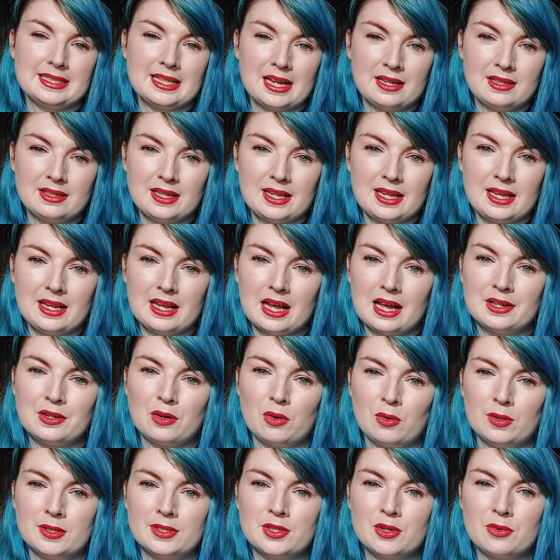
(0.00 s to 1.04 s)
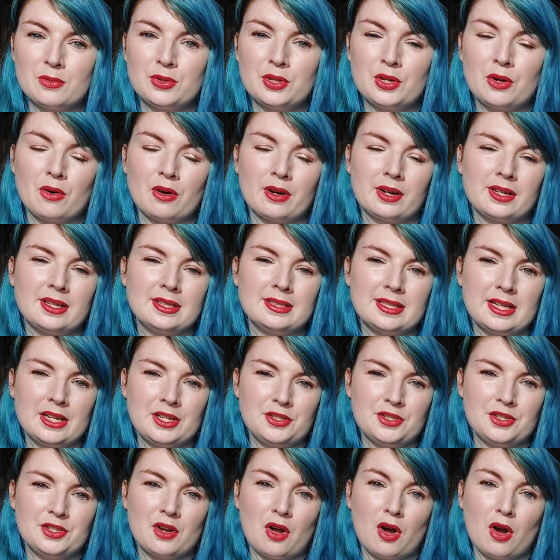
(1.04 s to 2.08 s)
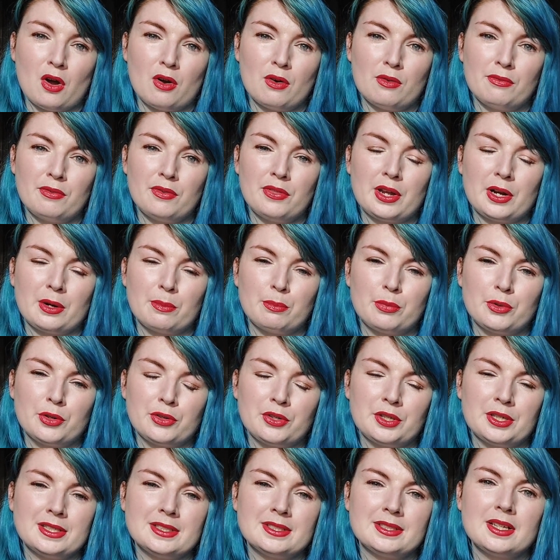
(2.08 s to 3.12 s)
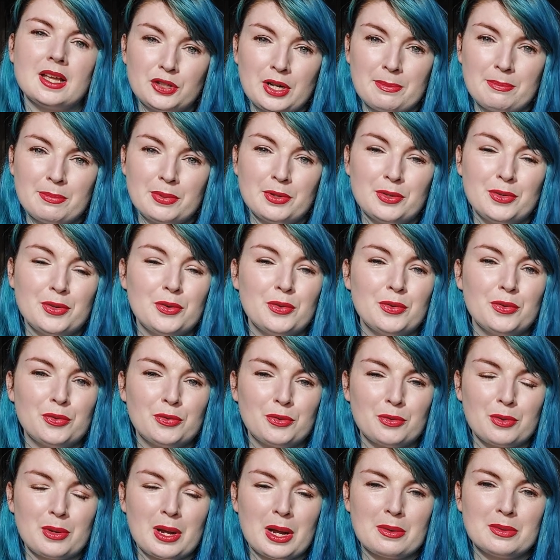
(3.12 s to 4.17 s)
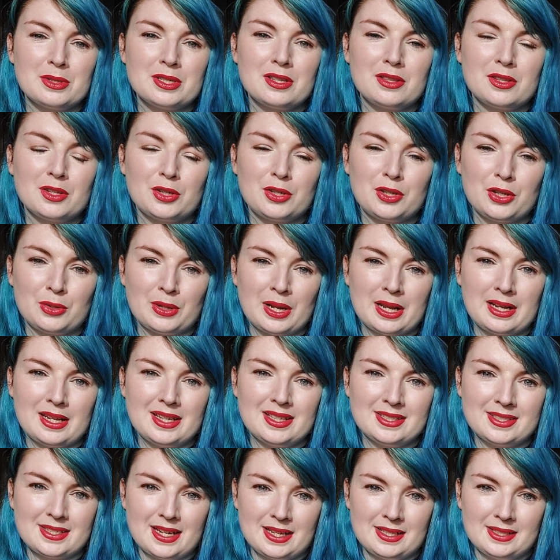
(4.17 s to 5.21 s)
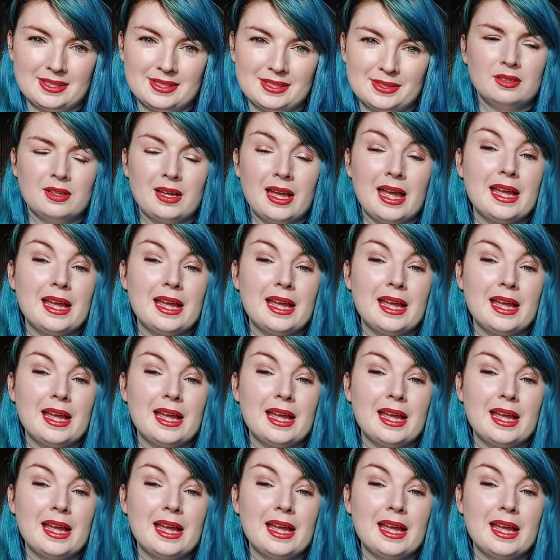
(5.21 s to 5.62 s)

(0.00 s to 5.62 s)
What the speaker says: Land League and also the organisation of their brother's trip throughout the United States.